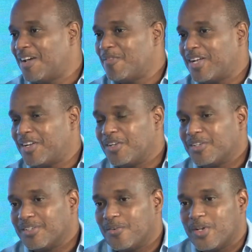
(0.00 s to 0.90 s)
either
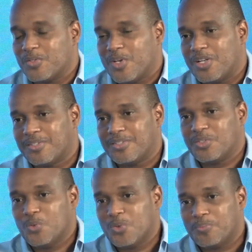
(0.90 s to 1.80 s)
going to a
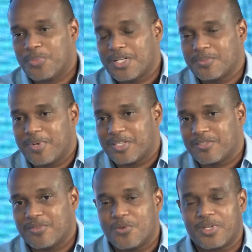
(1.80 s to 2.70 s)
new
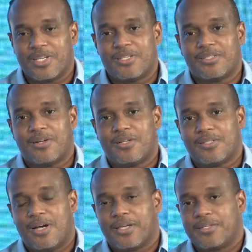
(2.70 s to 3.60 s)
prospective location or
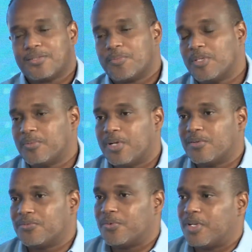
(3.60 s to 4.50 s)
talking to people on
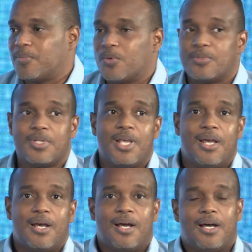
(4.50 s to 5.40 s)
the phone about
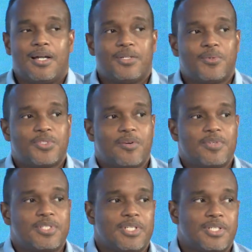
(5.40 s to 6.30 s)
new
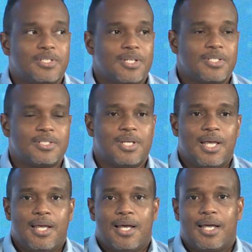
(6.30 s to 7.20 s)
service stations.
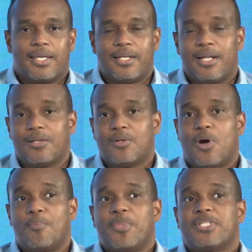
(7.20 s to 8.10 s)
Again,
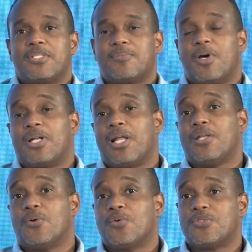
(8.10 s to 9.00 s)
our business model
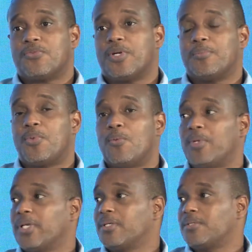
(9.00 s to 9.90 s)
allows for the
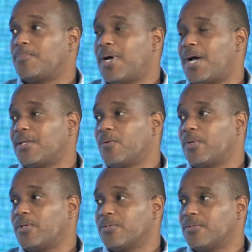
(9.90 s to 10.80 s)
public to partner
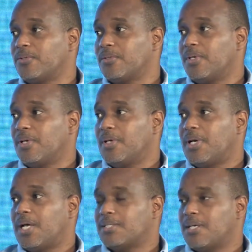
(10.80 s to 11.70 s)
with us
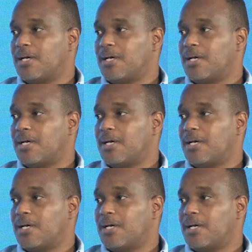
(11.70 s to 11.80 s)
as